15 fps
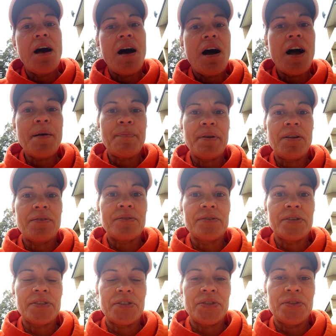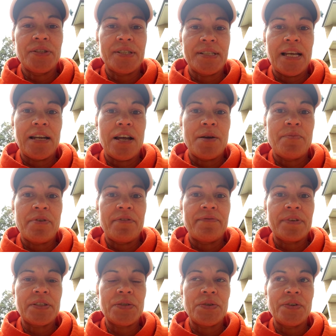I belong to the State Library of
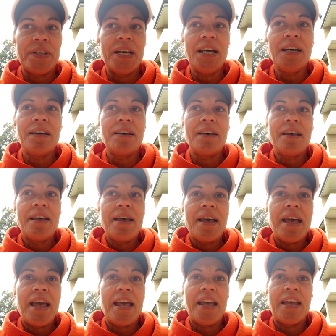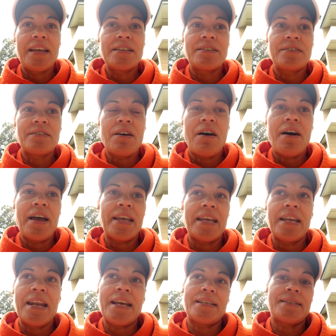Victoria, and I
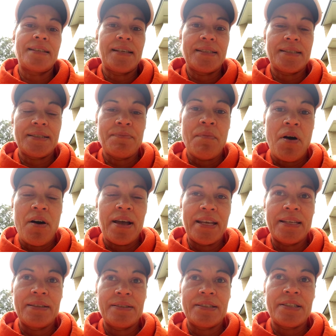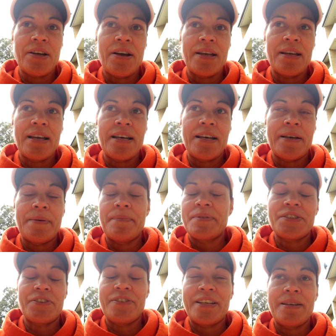can access my
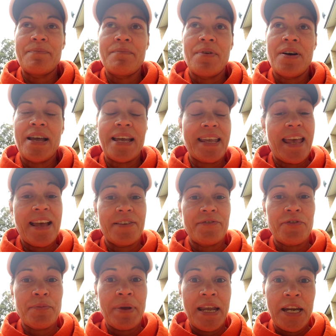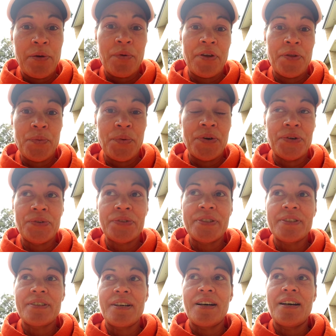my account from anywhere in the world.
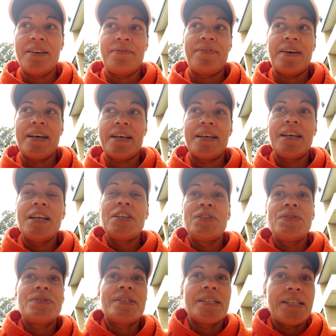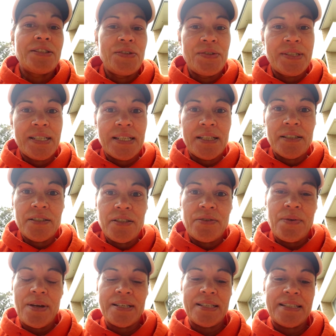I've used it in New Zealand to
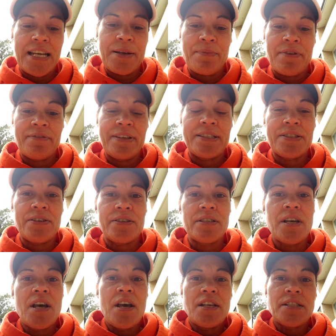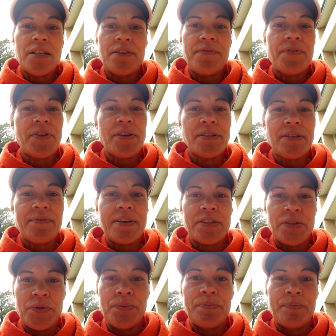undertake my research. So for those of us
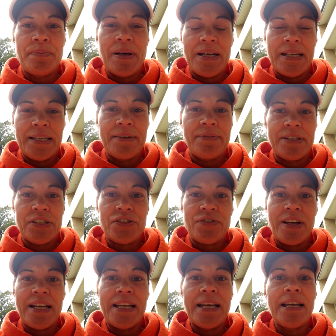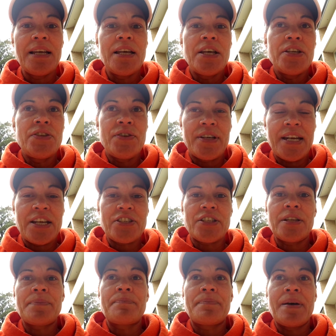who live in Australia, you can actually